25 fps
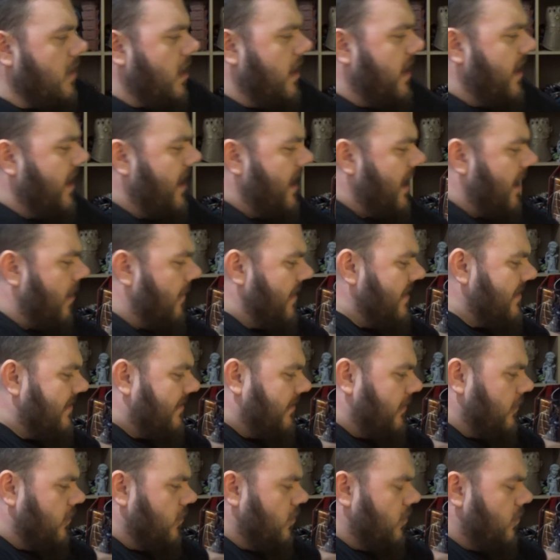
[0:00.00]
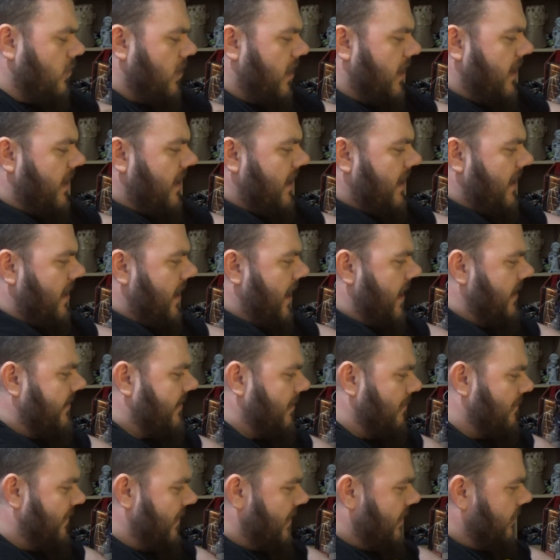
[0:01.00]
I went to
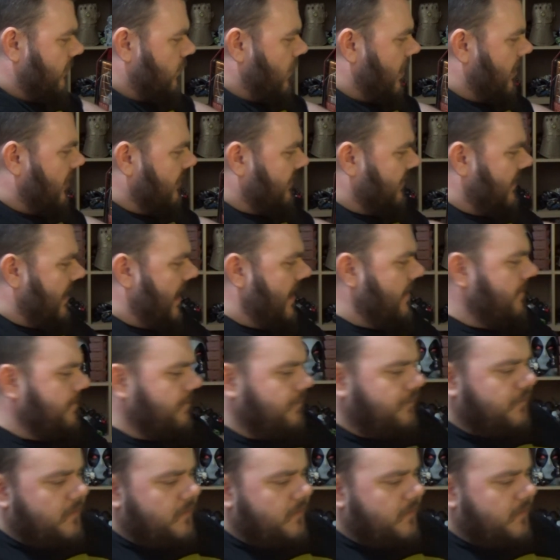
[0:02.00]
HMV as well today.